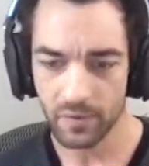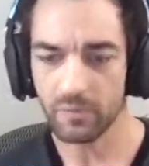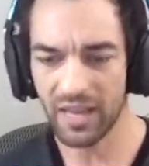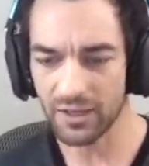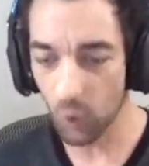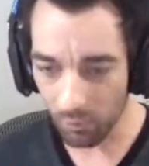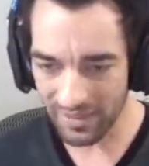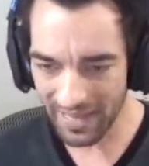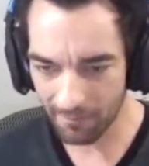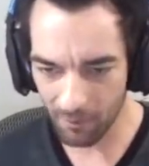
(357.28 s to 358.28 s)
But yeah, don't be
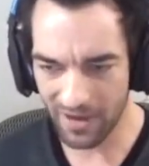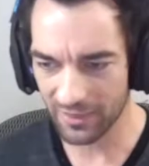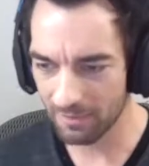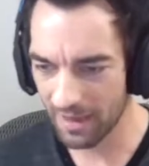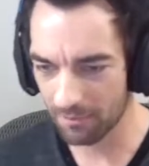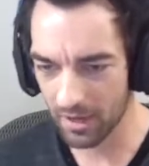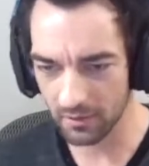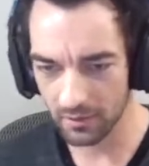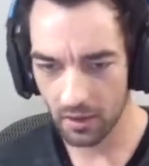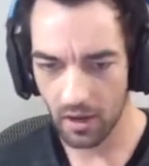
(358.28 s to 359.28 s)
camping back the map, man.
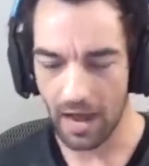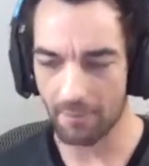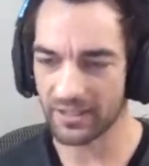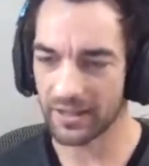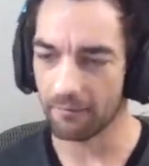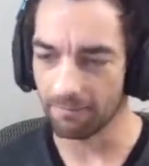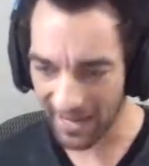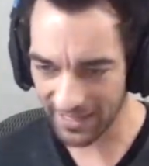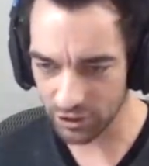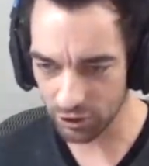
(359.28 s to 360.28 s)
I'm gonna come
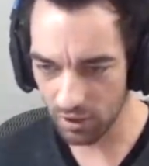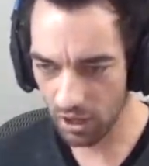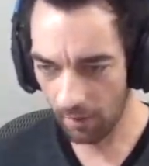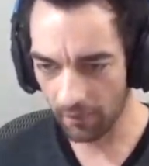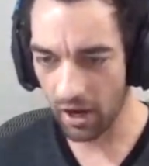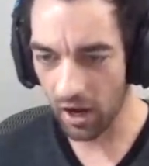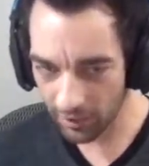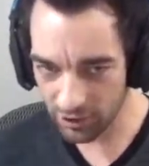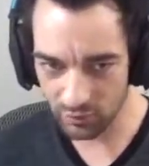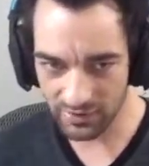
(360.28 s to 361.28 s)
find you. I'm gonna
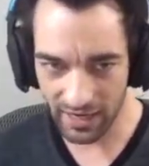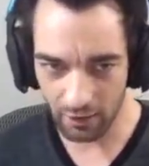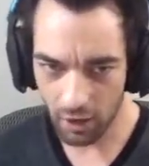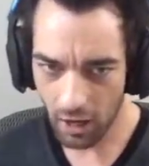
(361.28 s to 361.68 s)
hunt you down.